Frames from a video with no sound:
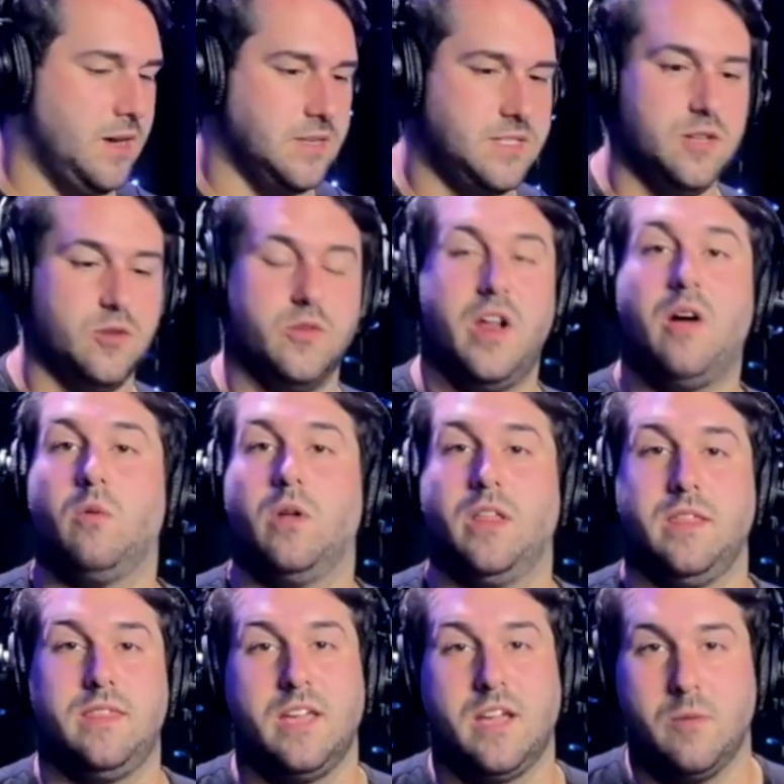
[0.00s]
still not really
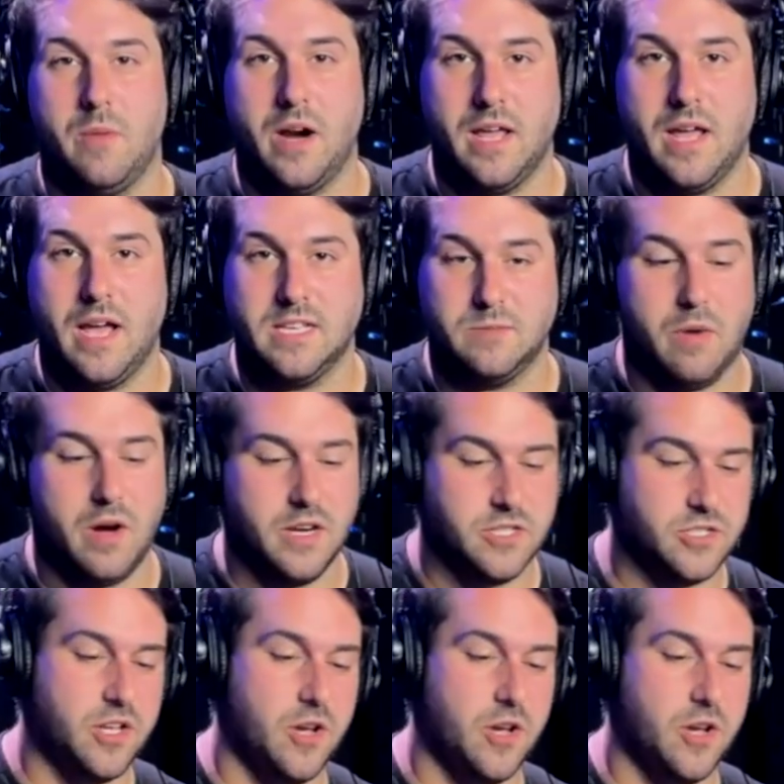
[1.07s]
think about it as much.